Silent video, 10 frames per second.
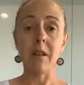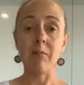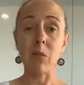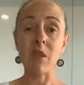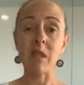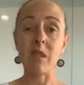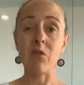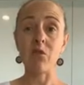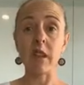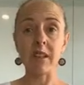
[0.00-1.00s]
mostly
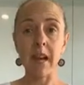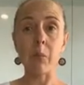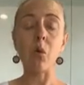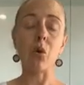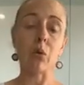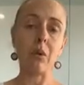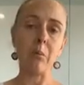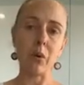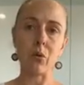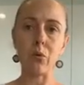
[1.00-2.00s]
drink tap water and
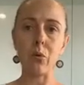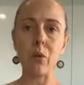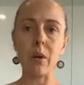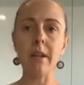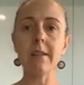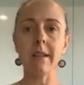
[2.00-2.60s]
bottled water,